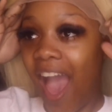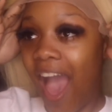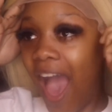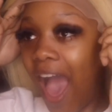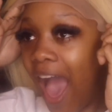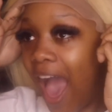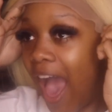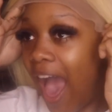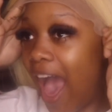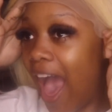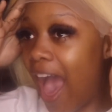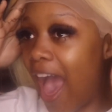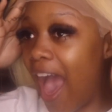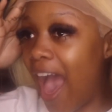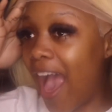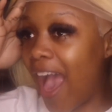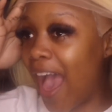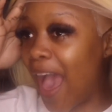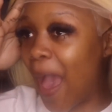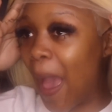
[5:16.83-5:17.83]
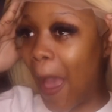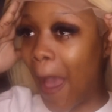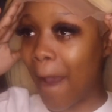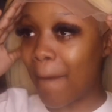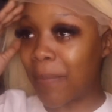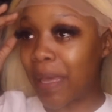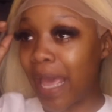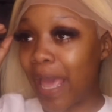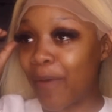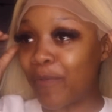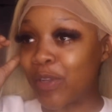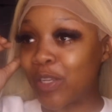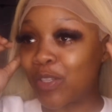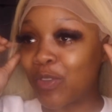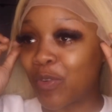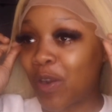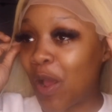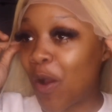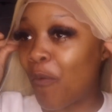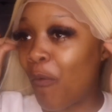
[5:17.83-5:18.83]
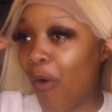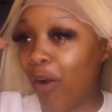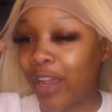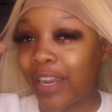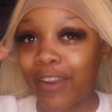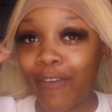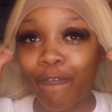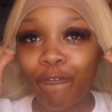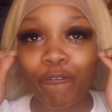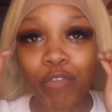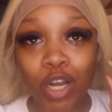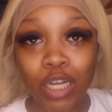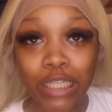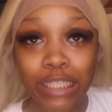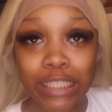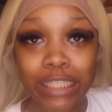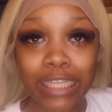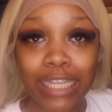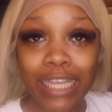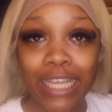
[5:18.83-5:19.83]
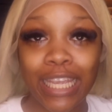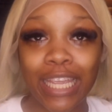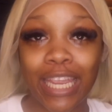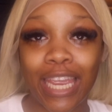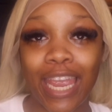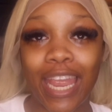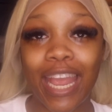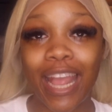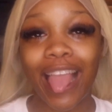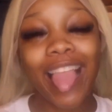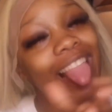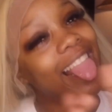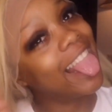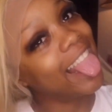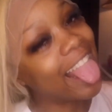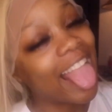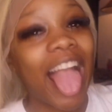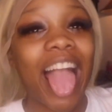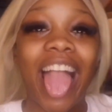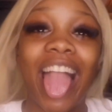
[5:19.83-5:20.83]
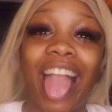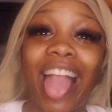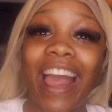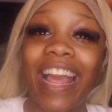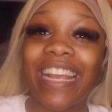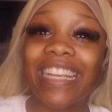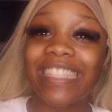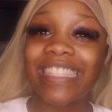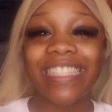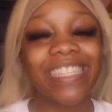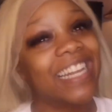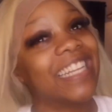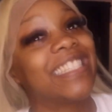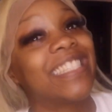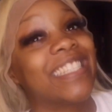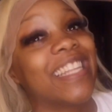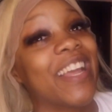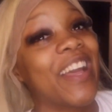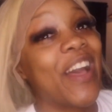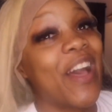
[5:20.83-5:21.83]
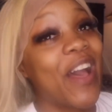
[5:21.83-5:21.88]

Bad bitch when I walk in the function. It's custom.